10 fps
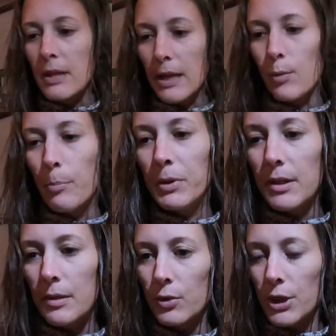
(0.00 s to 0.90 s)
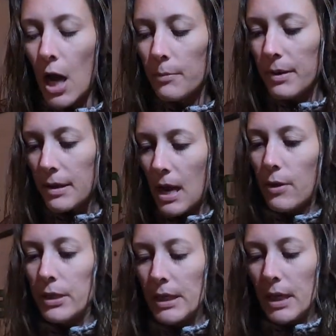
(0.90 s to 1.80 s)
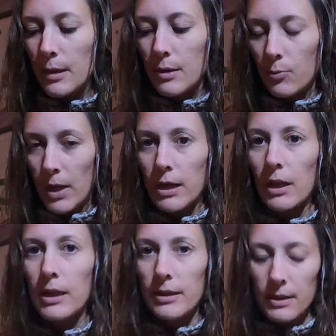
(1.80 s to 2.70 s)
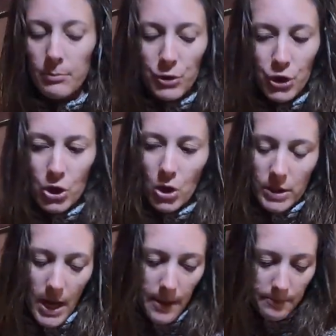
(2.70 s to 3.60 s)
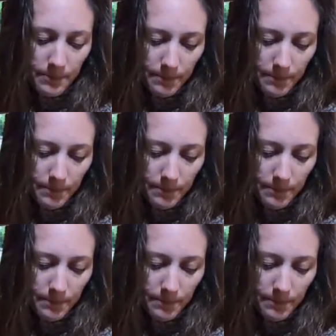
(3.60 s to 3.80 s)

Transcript: That's why I put this on top to see how it does to regulate the temperature on that.